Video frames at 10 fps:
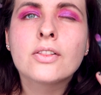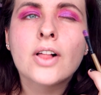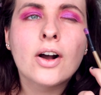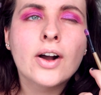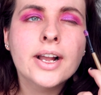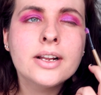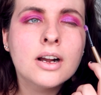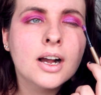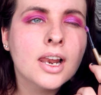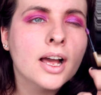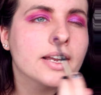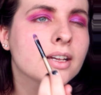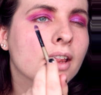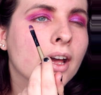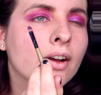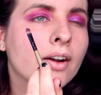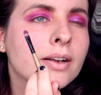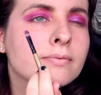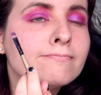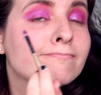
That eye, I like. That eye,